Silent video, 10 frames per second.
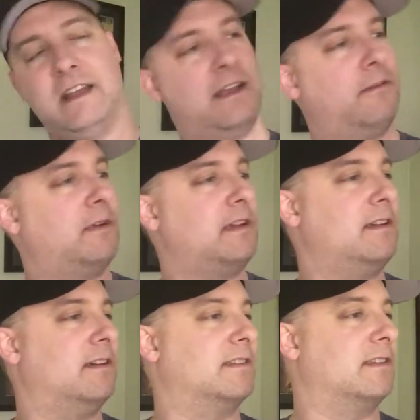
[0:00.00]
What
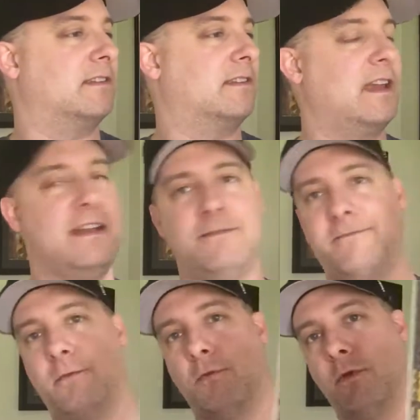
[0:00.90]
year is this?
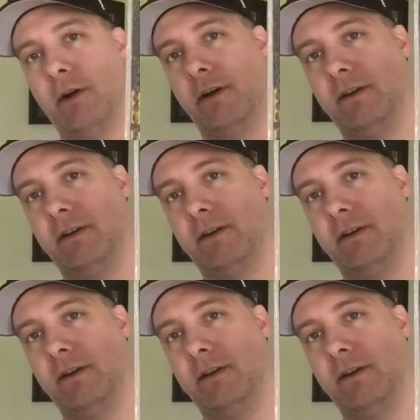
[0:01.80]
84.